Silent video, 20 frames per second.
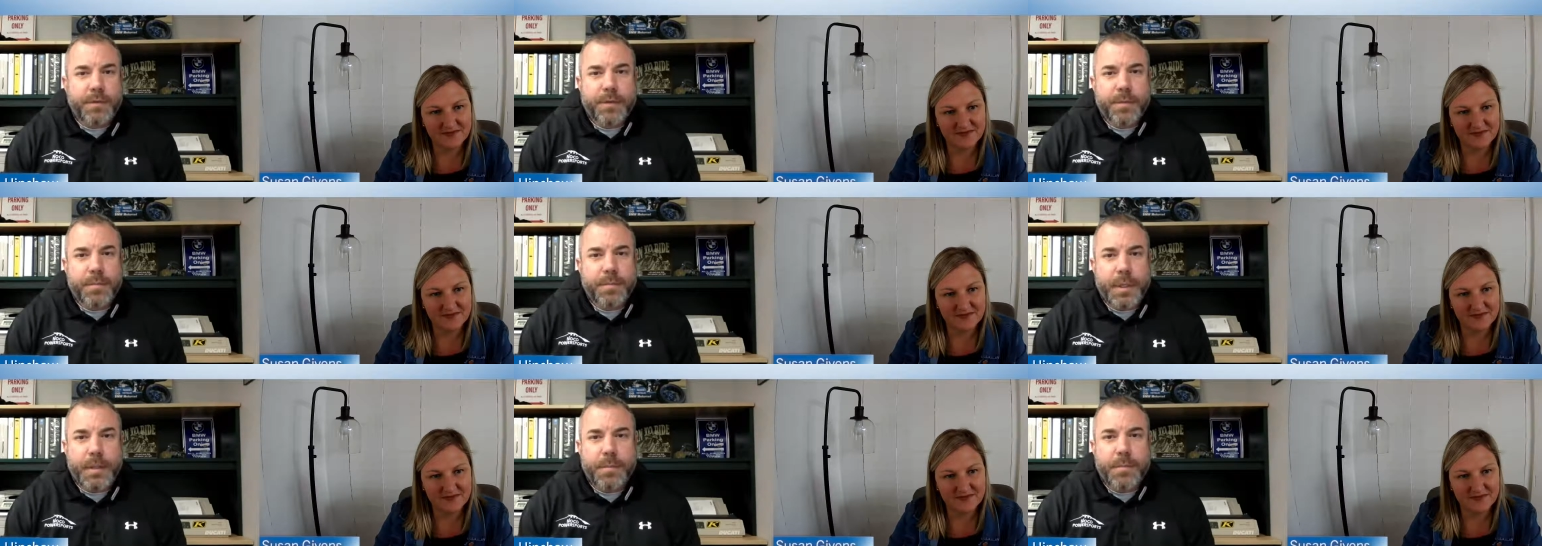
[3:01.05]
Speaker 1: for
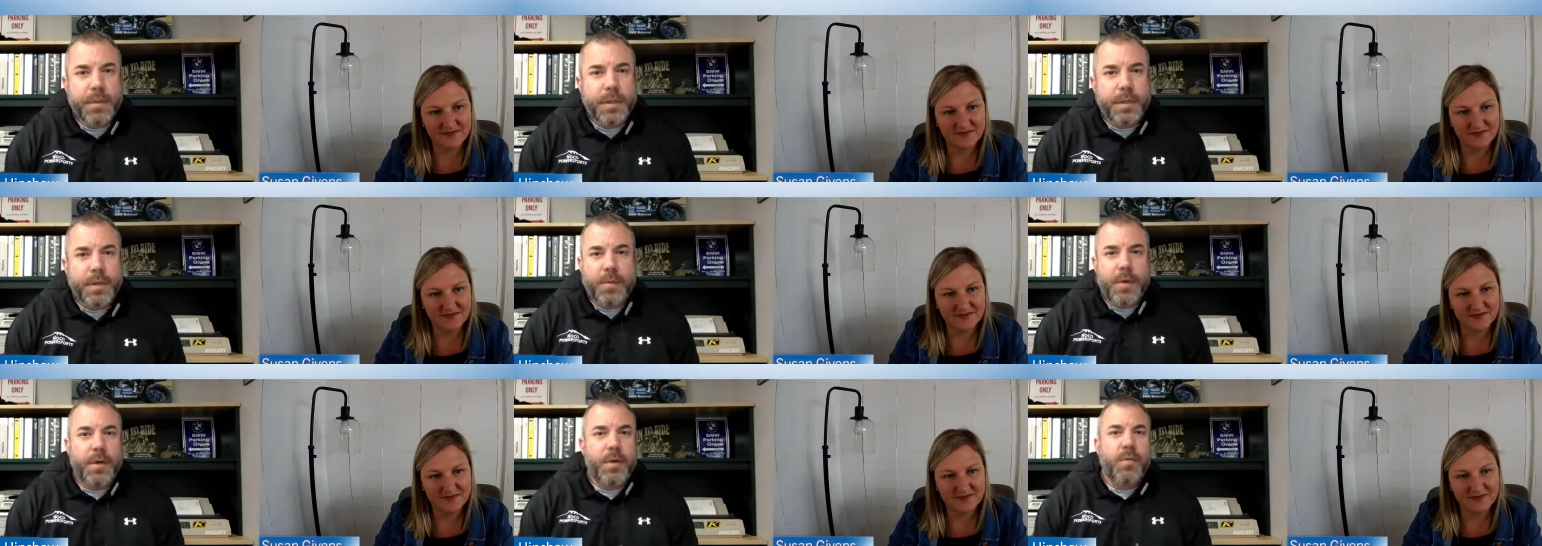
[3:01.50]
people
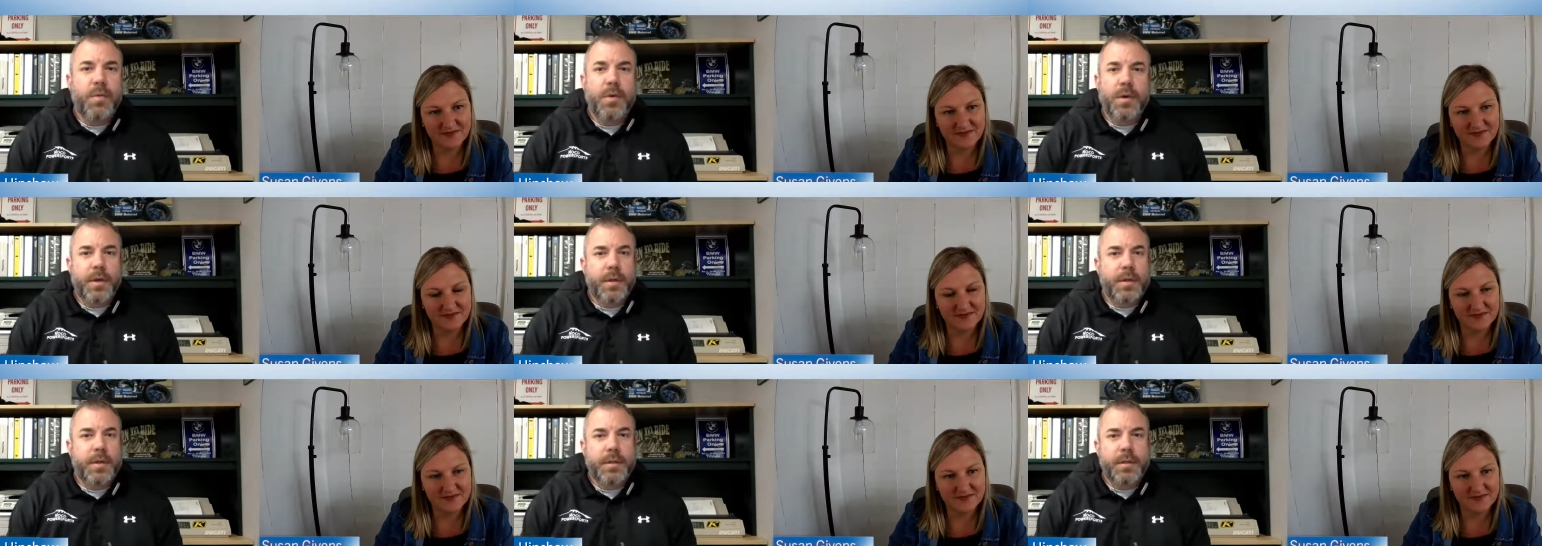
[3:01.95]
that want to
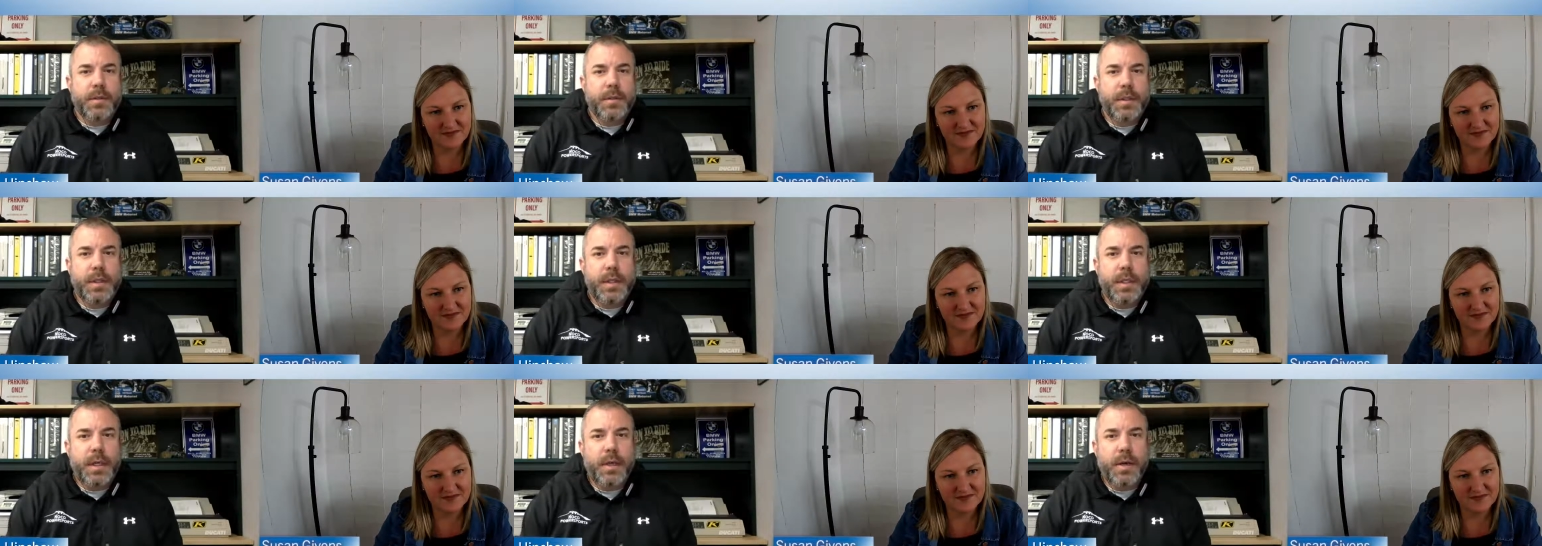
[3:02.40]
work.
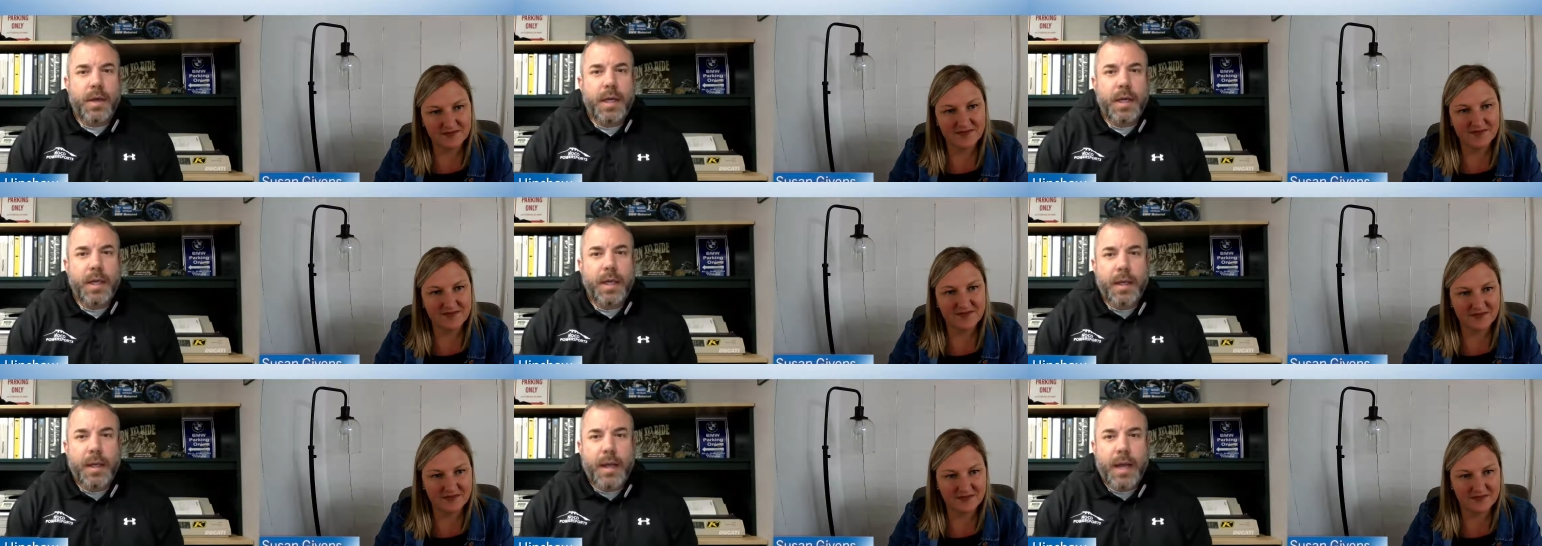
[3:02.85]
You know, I
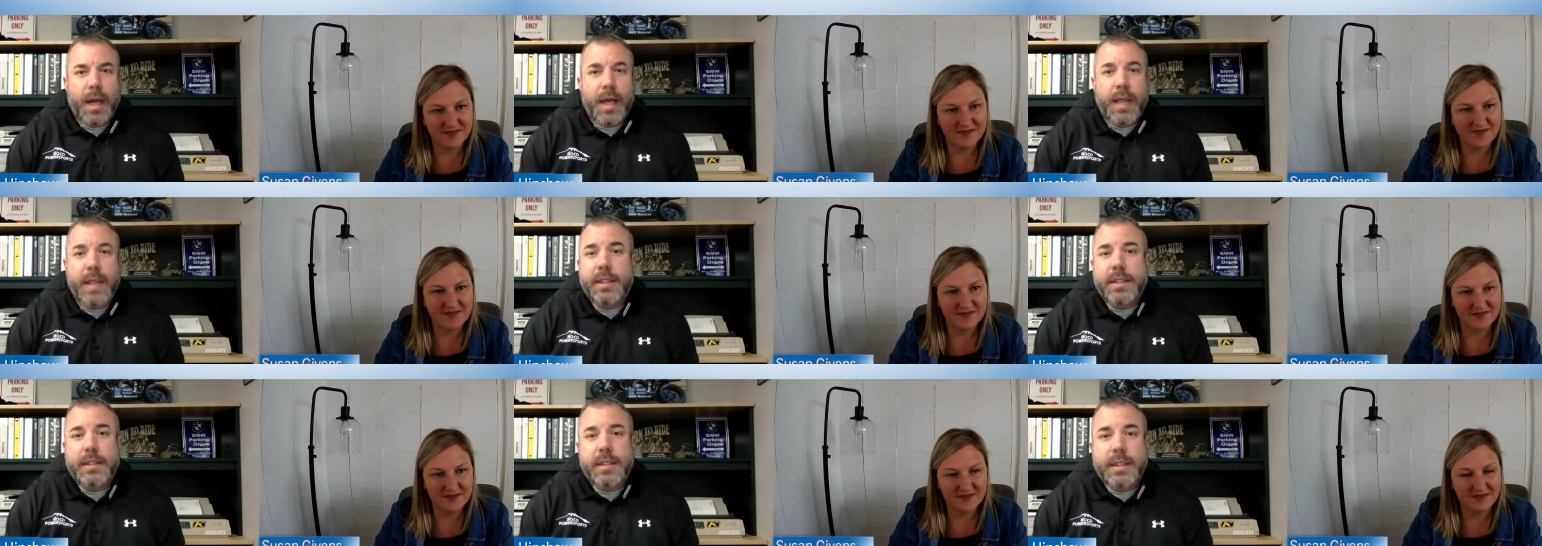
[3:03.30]
I
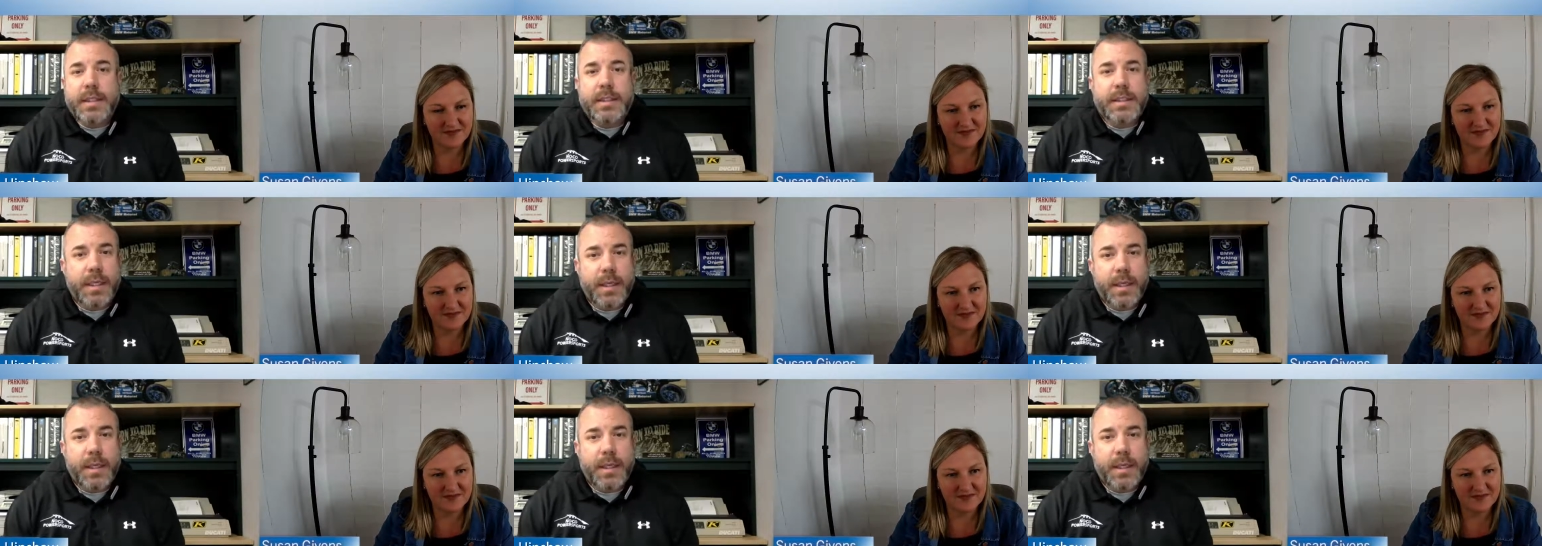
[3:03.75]
can teach